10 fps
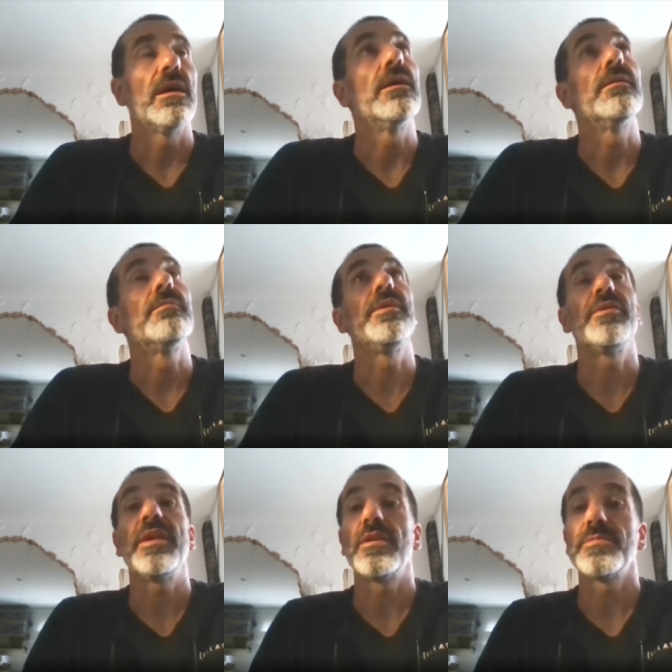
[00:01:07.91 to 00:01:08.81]
uh,
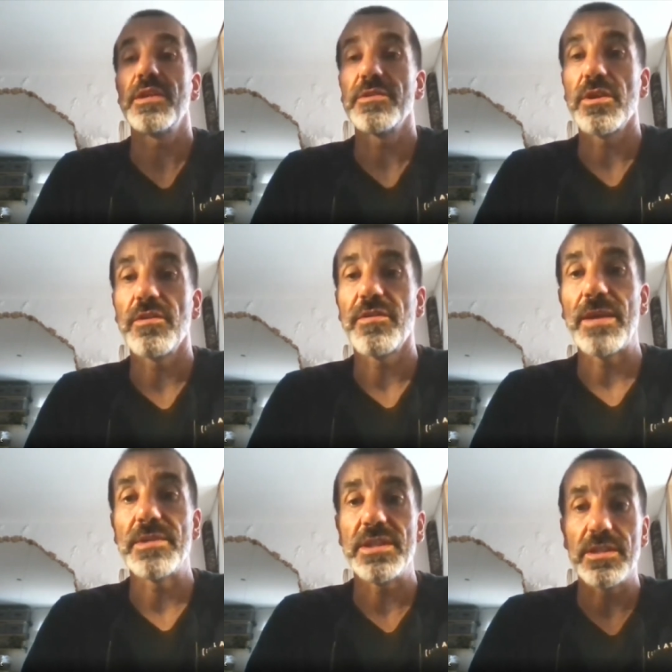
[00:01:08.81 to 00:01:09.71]
Pyrenean Observatory of
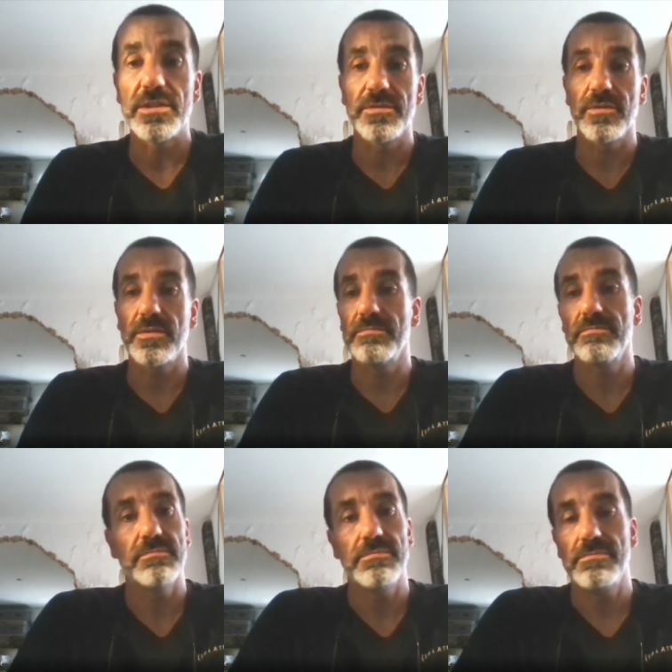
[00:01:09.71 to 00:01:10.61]
Climate Change for
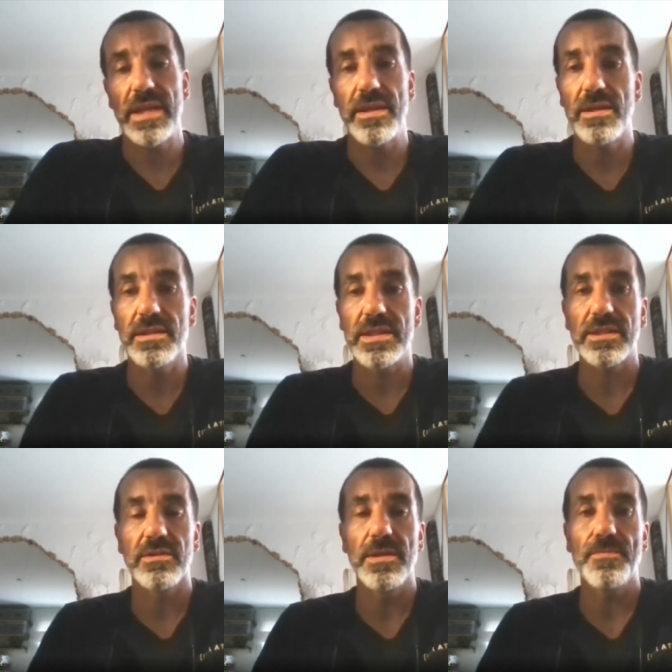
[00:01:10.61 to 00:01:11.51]
many years,
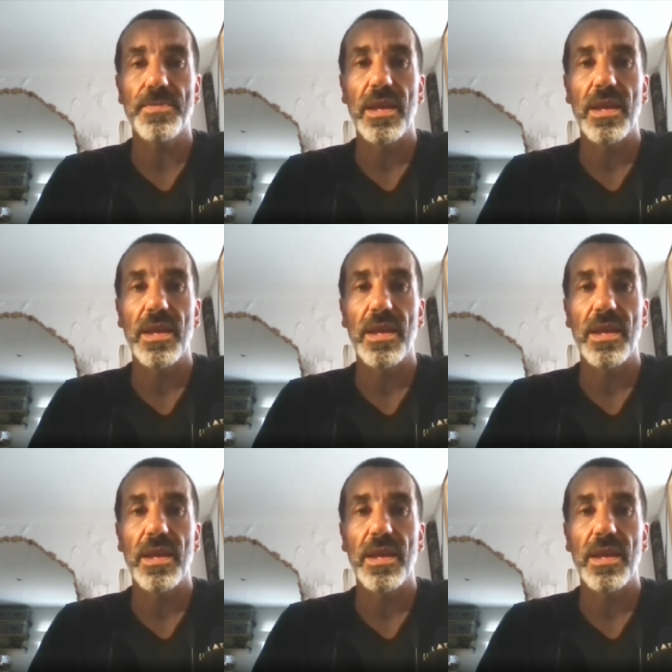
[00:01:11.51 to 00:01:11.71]
actually,